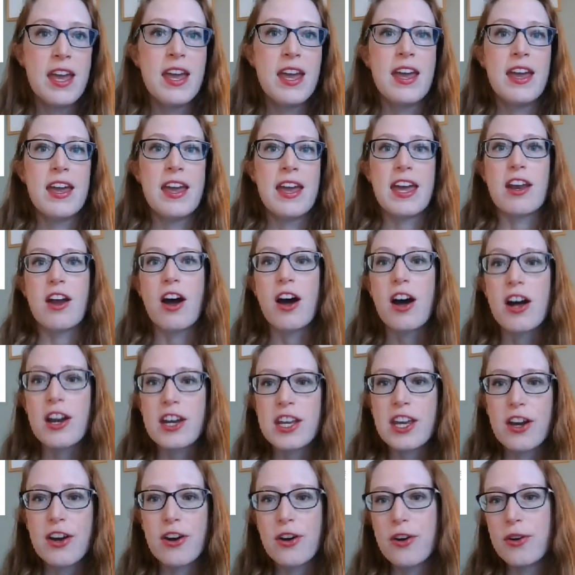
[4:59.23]
And
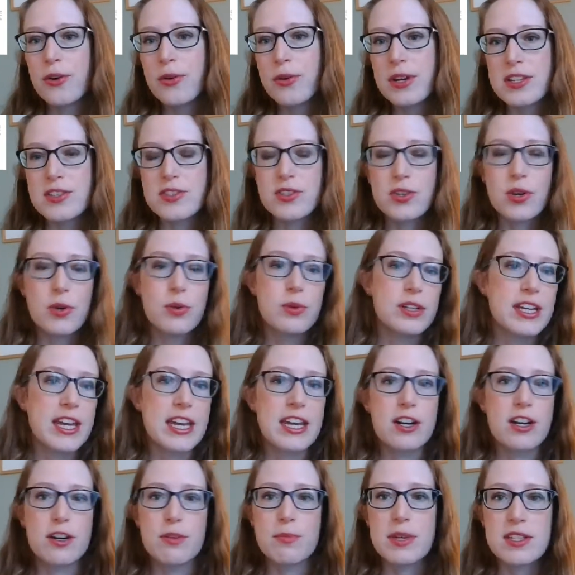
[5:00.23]
audio is totally
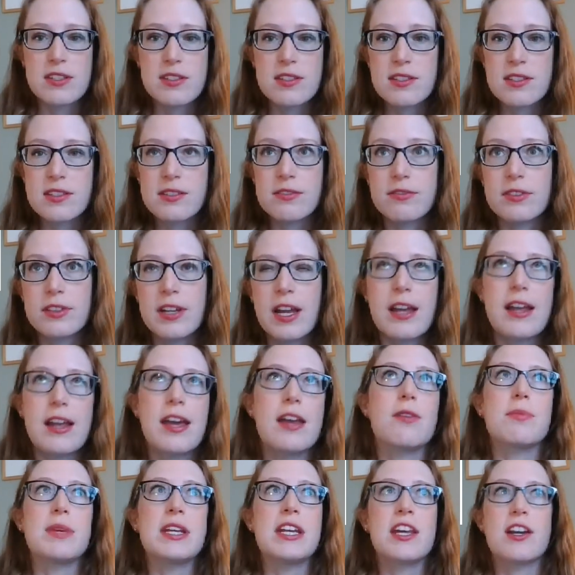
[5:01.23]
hit or miss. I
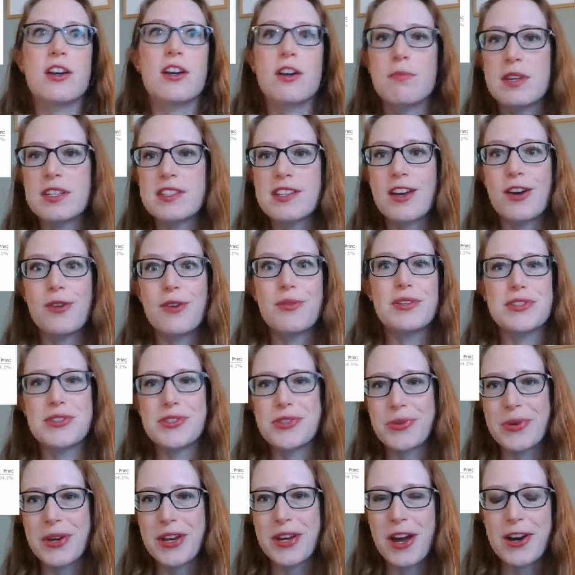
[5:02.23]
don't mean hit or miss. I always
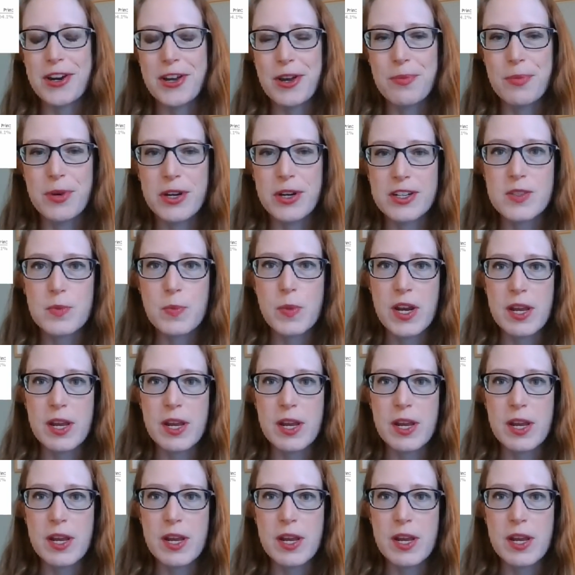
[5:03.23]
enjoy audiobooks, but I